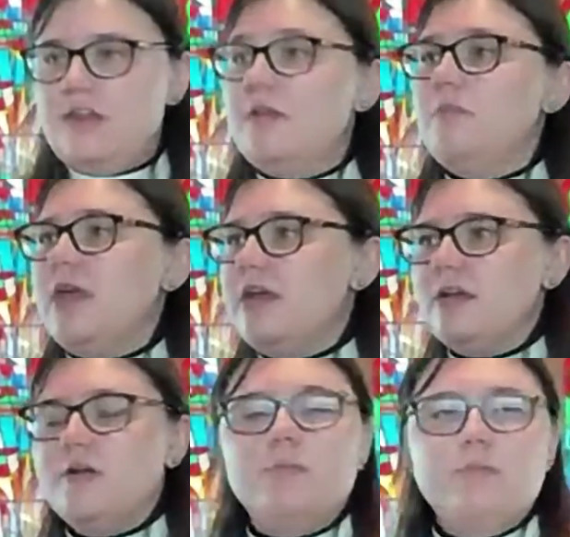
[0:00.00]
and make
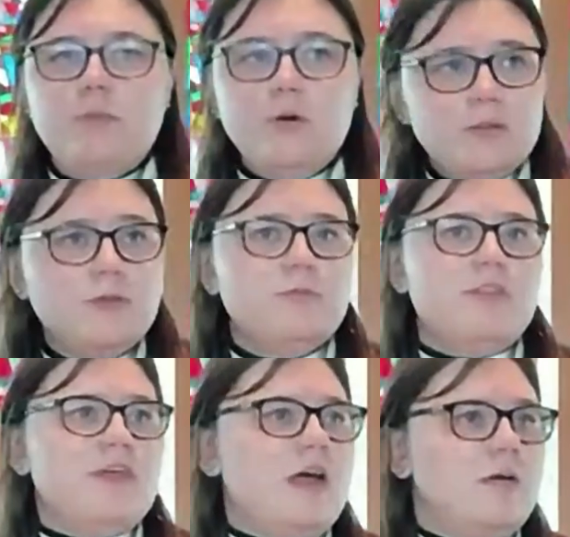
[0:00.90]
an appointment with
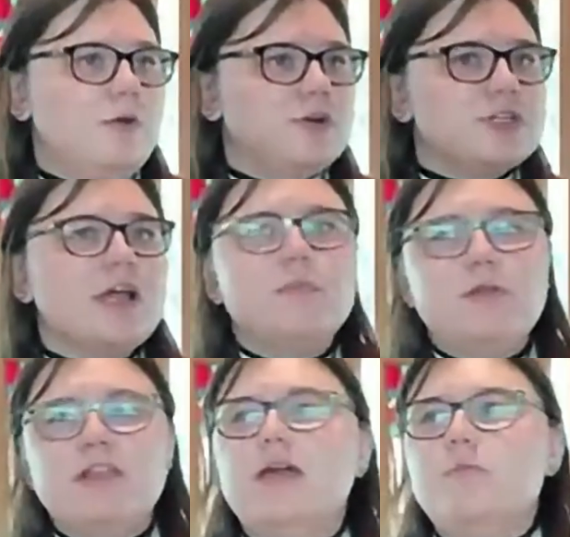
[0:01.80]
them, or try to
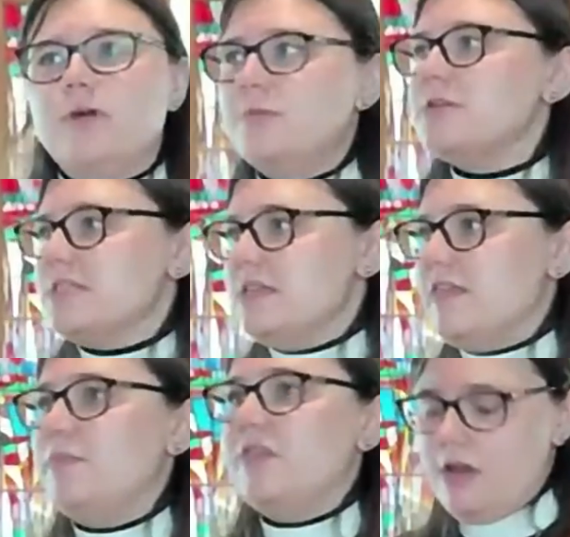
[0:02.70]
plan when we'll see
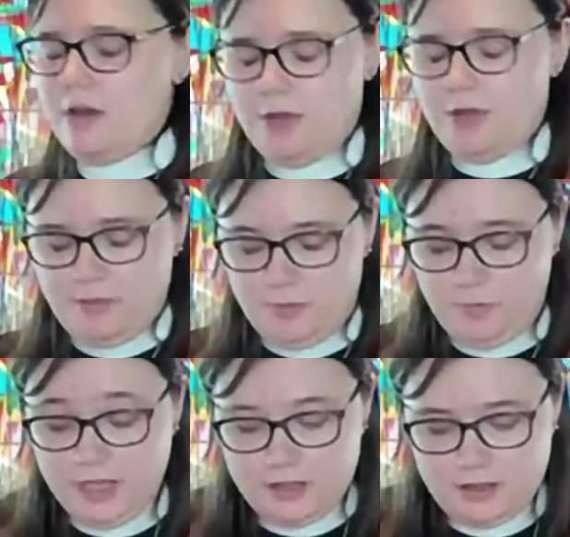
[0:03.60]
them in the upcoming
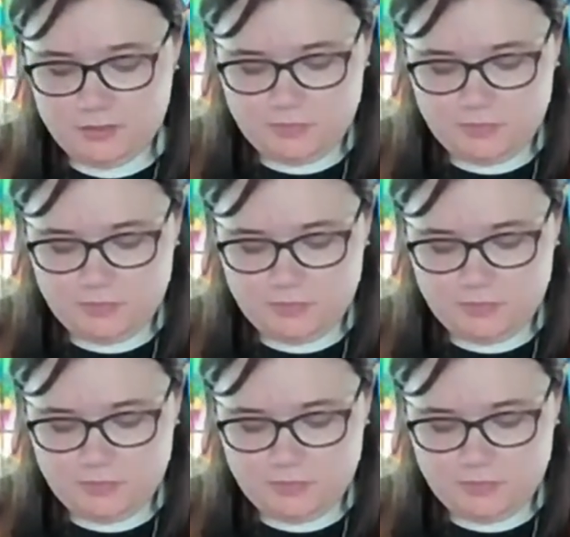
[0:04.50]
week.